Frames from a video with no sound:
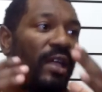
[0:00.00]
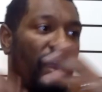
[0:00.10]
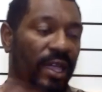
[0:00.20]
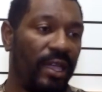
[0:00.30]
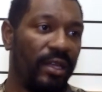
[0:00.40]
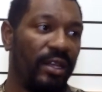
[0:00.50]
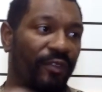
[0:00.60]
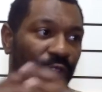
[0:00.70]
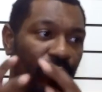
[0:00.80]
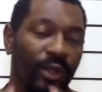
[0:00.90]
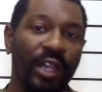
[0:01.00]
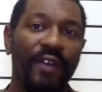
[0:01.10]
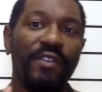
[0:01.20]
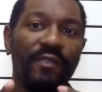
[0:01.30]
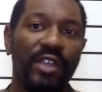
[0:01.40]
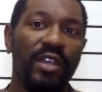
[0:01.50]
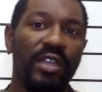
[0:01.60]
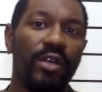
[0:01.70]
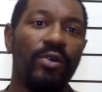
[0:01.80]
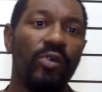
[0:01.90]
And if you love the
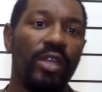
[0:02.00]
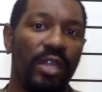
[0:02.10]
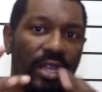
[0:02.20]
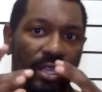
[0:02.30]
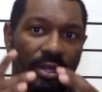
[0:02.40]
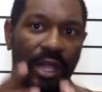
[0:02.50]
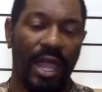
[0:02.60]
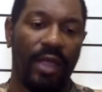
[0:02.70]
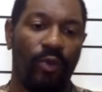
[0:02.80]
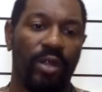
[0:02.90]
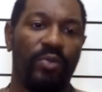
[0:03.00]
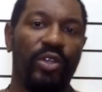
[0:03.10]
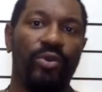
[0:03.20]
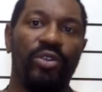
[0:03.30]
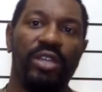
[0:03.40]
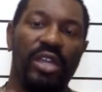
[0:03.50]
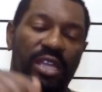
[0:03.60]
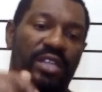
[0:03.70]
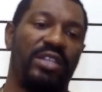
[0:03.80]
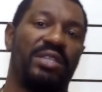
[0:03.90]
video and you like what I'm doing,
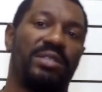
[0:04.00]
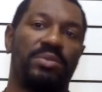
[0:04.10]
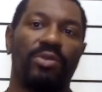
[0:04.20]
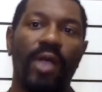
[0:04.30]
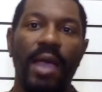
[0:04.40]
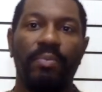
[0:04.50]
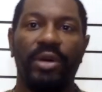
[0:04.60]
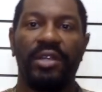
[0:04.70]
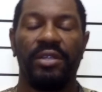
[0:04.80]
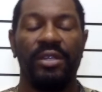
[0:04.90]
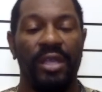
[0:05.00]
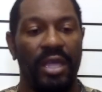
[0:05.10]
hit that subscribe button.